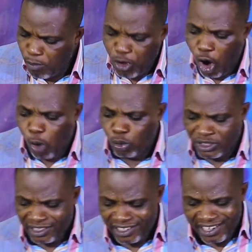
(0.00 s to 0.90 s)

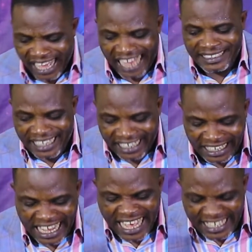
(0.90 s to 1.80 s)
Behold, as the
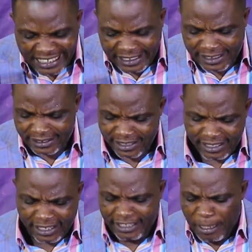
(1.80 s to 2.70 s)
clay is
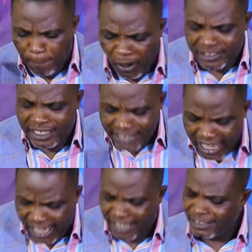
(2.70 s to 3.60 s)
in the potter's
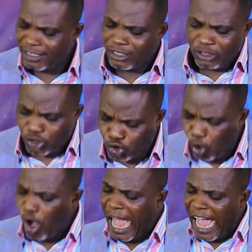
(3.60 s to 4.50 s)
hand,
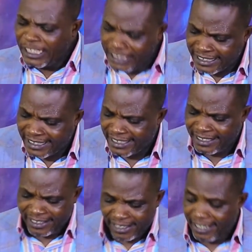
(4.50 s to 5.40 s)
so are ye
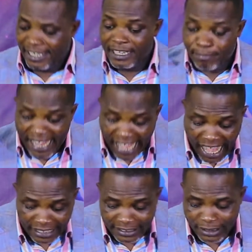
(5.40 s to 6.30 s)
in my
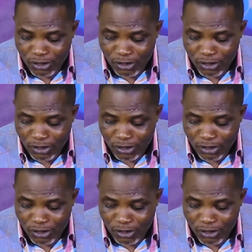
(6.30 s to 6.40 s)
hand,